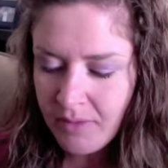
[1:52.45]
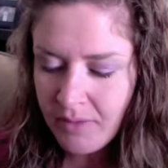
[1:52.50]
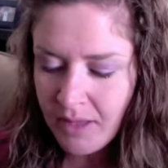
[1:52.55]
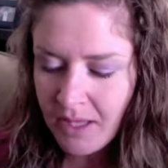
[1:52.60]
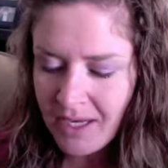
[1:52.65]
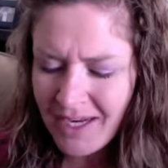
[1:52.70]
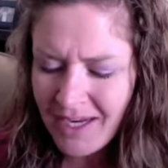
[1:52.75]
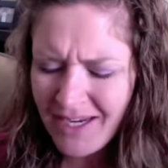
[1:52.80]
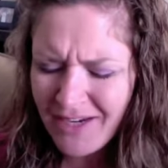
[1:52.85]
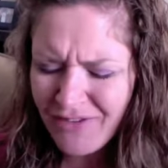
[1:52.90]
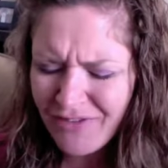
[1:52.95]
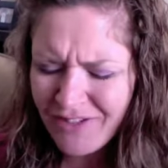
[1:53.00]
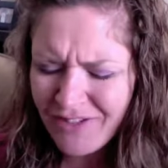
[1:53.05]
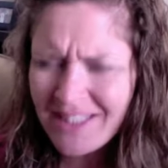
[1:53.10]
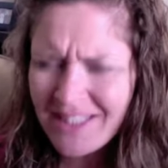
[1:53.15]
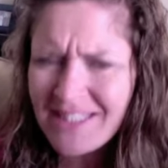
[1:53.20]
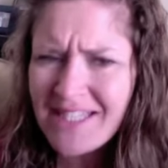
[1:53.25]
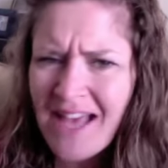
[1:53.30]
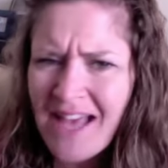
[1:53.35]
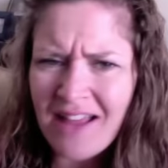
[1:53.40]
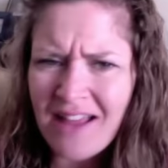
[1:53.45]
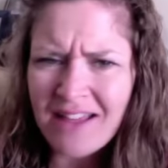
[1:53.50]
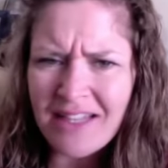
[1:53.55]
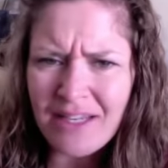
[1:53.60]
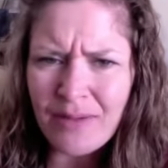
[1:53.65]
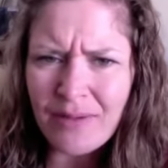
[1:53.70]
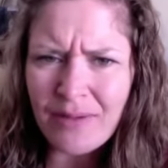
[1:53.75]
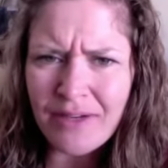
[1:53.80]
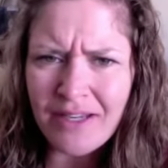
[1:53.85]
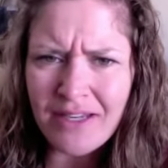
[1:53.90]
I didn't really tell
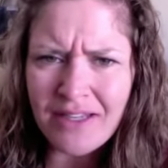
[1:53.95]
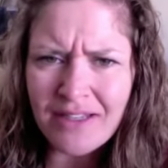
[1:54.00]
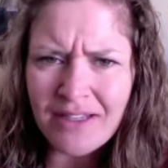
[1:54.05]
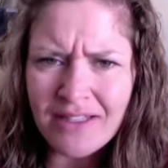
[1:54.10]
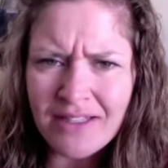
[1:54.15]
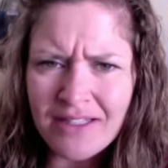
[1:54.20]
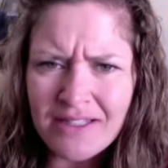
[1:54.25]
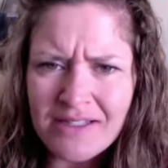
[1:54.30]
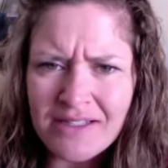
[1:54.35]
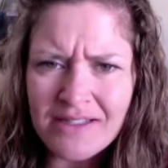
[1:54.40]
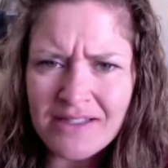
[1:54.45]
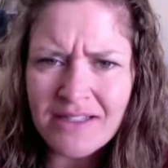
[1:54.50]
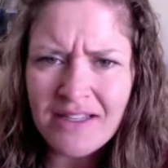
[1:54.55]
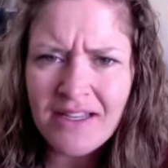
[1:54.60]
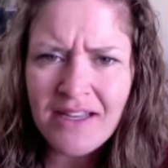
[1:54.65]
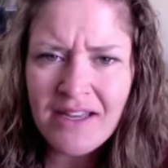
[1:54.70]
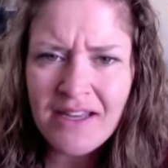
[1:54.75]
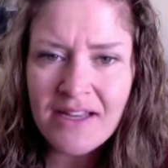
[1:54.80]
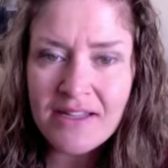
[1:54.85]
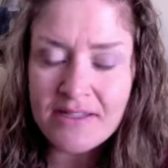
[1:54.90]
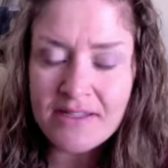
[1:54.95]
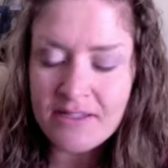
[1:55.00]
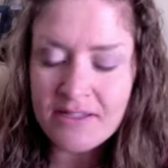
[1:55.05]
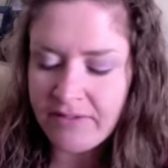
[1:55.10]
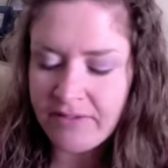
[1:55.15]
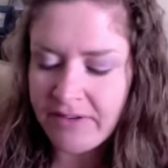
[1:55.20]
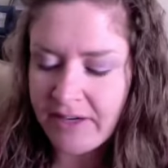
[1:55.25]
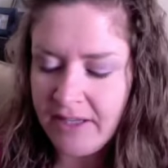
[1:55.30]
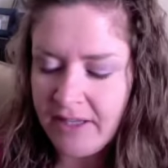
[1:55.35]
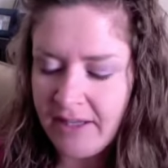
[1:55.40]
anyone until
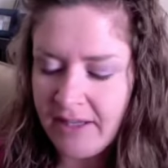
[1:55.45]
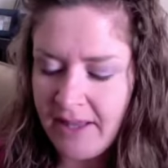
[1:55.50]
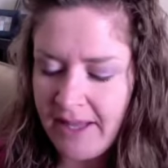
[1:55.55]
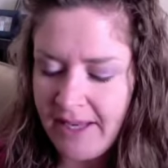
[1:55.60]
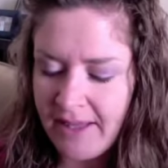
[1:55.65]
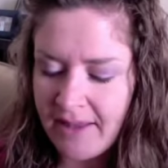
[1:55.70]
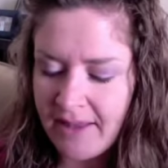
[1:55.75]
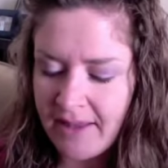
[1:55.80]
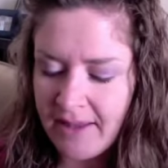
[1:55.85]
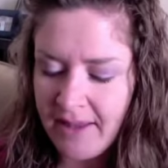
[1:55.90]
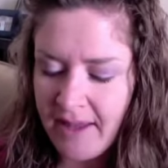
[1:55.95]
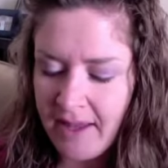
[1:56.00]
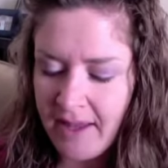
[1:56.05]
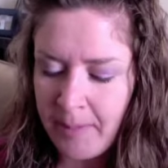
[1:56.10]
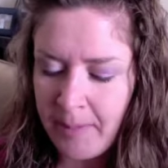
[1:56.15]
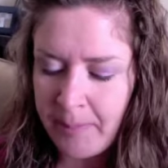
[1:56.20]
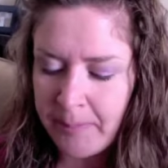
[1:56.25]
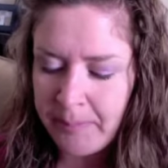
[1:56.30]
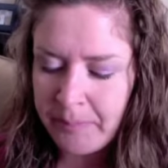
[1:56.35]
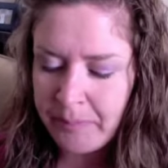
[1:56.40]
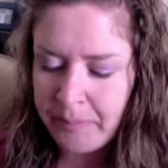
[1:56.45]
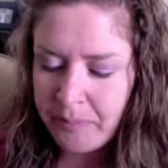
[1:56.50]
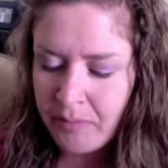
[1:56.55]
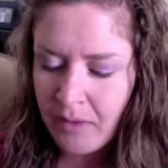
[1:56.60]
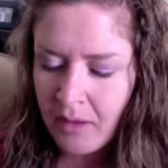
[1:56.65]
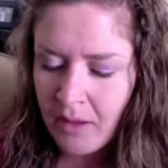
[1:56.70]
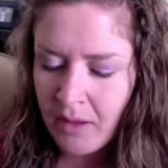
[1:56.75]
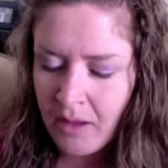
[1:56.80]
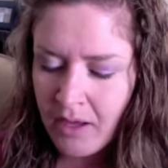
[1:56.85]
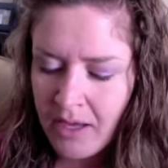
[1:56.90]
very late in the game.
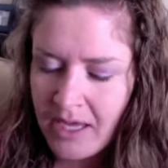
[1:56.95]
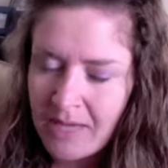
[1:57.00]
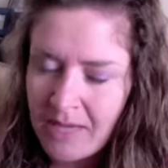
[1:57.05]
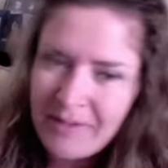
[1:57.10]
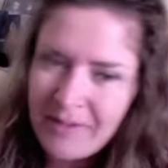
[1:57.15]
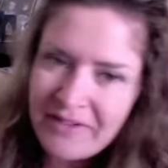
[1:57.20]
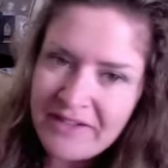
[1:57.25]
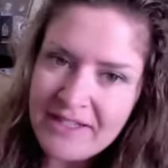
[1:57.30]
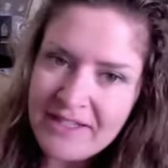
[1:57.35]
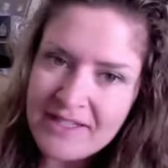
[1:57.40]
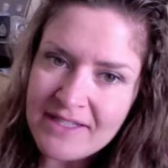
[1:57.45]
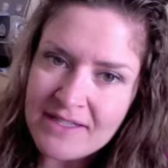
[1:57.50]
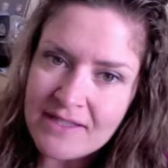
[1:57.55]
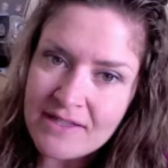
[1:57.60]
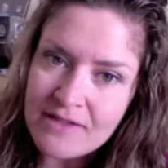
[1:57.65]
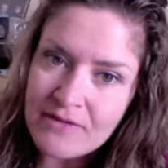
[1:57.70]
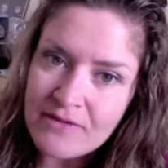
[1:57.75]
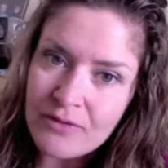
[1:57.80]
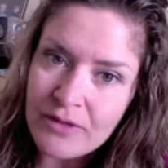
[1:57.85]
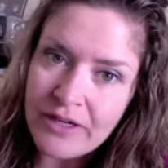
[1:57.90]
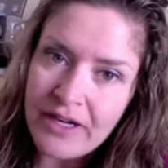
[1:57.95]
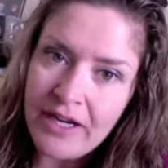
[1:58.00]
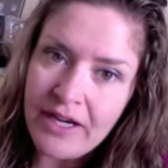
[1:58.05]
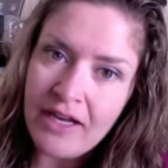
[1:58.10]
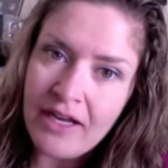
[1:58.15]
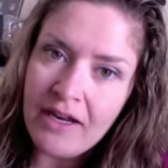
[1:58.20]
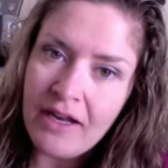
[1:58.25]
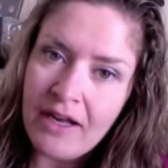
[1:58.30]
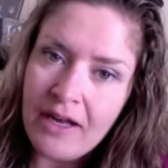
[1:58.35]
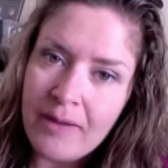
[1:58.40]
I had my reasons for
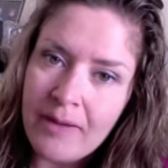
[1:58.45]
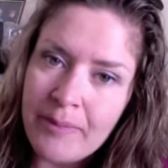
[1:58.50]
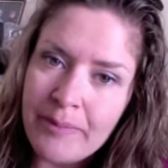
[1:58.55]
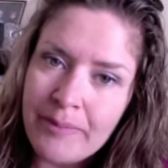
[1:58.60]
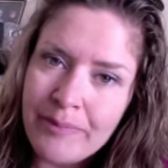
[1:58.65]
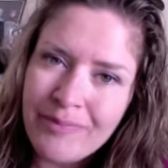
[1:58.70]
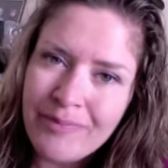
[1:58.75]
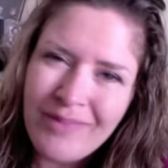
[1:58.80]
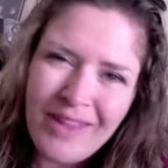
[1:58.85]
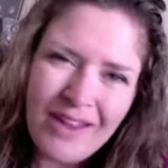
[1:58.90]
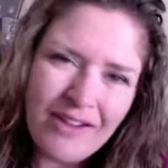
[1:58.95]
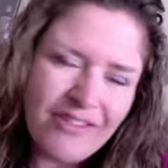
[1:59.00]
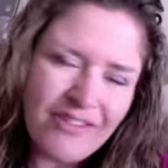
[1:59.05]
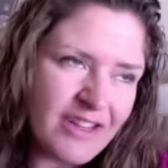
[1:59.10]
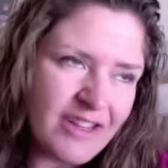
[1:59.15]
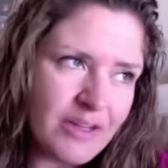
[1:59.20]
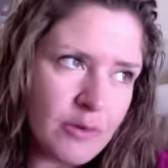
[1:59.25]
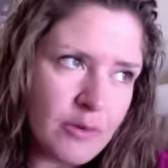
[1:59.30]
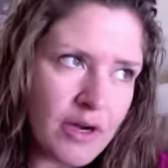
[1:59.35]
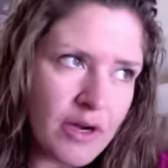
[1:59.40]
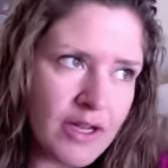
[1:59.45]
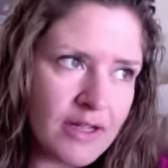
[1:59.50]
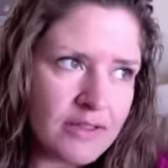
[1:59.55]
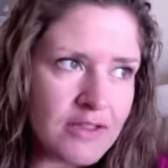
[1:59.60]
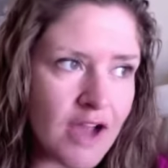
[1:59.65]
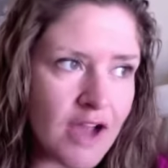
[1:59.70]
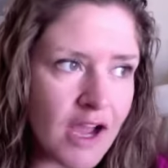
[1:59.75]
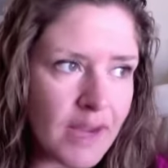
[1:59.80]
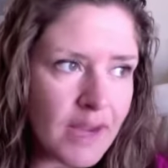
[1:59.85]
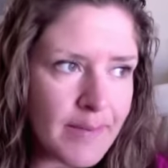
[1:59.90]
it. I don't really want to
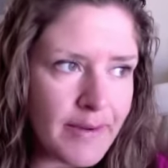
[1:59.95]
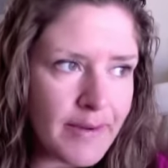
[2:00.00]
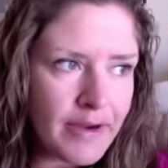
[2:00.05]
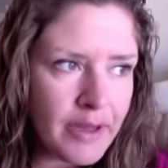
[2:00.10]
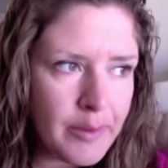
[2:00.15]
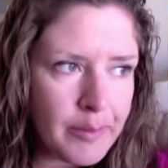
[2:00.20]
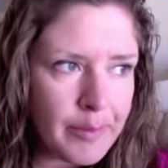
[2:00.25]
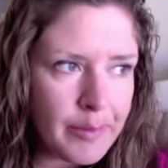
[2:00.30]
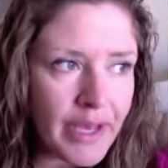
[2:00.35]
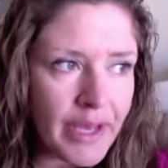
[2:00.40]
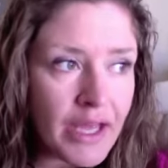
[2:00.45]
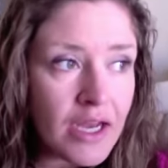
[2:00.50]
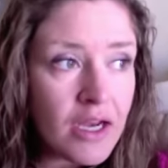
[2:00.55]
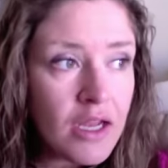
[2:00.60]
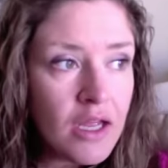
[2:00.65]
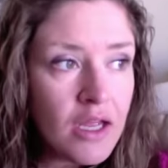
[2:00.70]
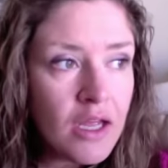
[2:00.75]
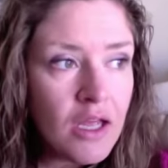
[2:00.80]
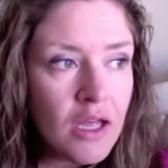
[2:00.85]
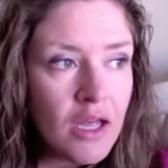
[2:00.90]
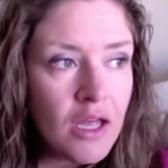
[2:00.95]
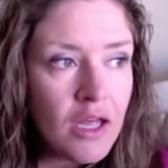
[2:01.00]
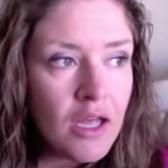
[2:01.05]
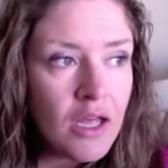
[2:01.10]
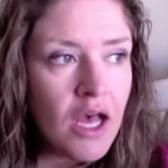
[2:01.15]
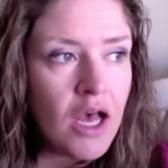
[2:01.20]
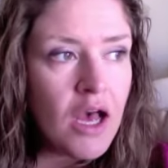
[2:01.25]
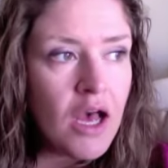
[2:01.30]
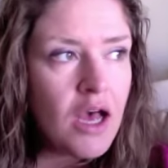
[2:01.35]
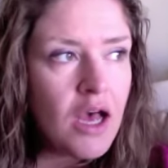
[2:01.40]
talk about it, but
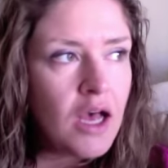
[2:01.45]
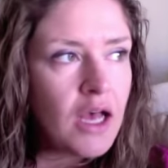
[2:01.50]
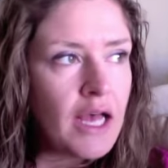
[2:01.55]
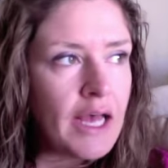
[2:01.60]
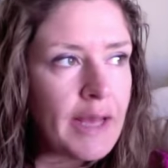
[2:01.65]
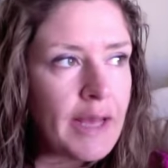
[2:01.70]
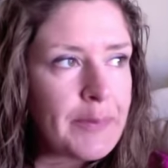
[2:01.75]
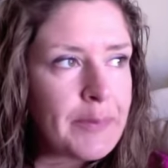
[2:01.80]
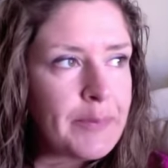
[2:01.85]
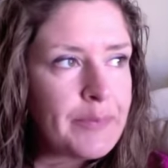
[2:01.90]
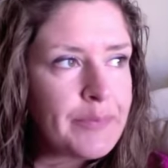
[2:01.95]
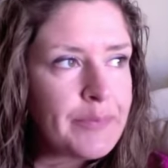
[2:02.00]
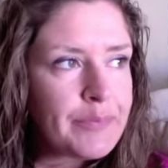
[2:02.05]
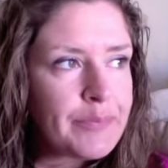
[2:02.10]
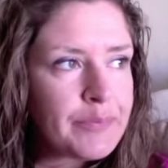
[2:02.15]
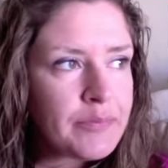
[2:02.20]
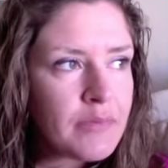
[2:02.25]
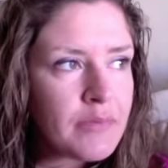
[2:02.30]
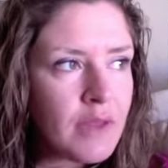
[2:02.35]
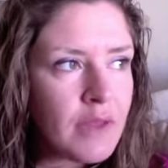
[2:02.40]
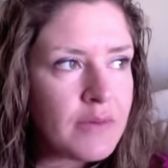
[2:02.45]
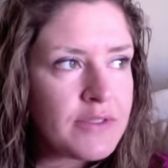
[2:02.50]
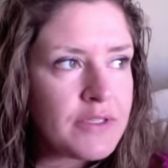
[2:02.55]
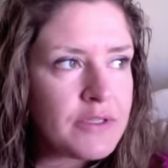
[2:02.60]
I was the